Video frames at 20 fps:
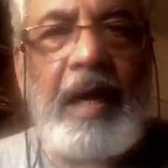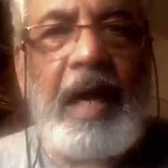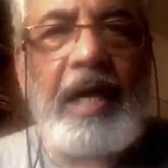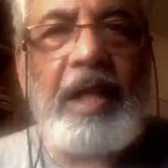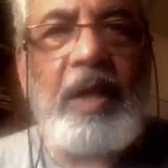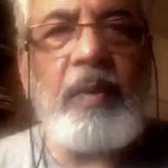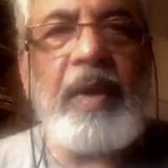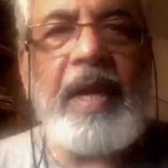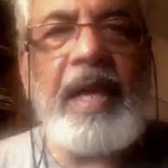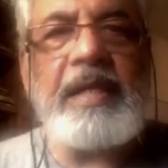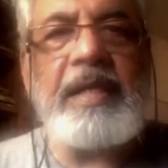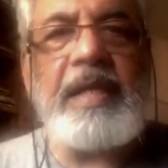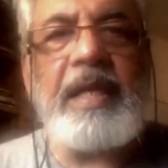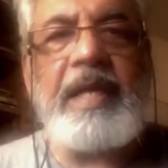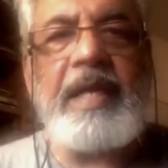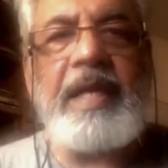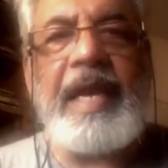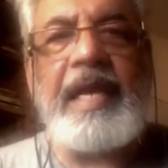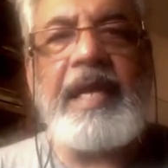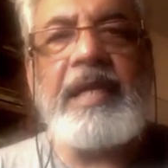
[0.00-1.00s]
Otherwise, it
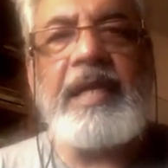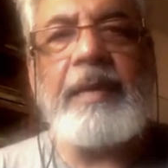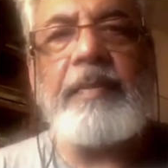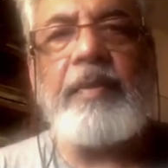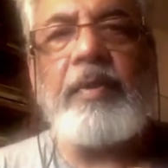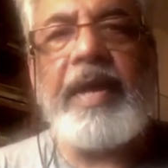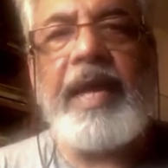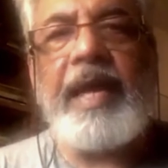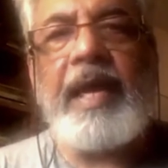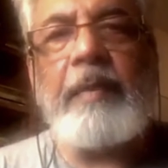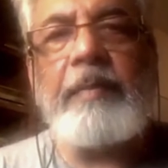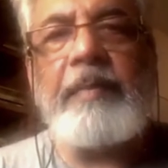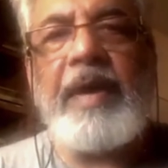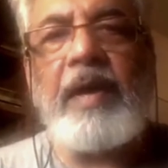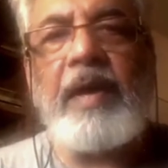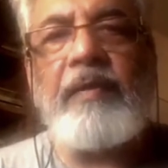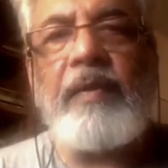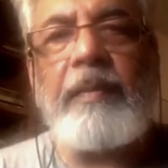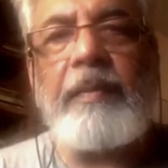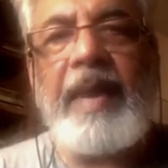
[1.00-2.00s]
ends up looking a
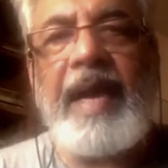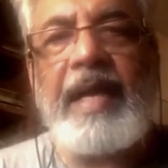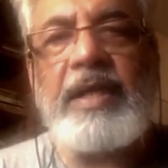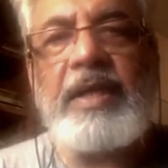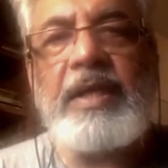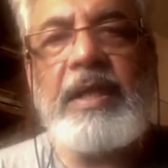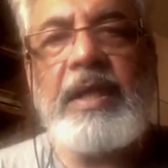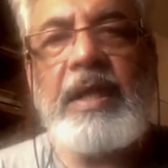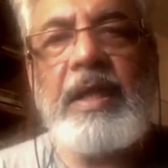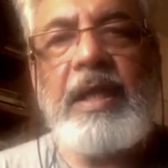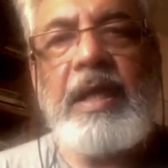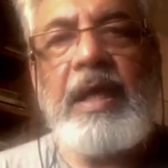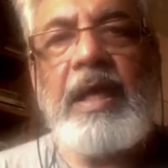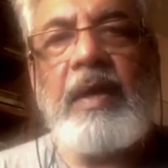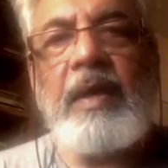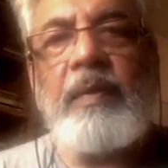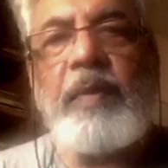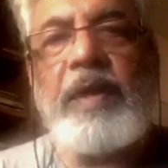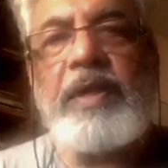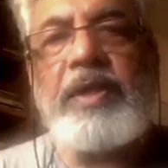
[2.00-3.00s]
bit of a mess,
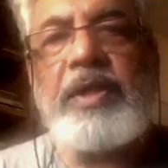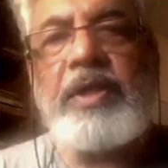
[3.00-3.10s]
which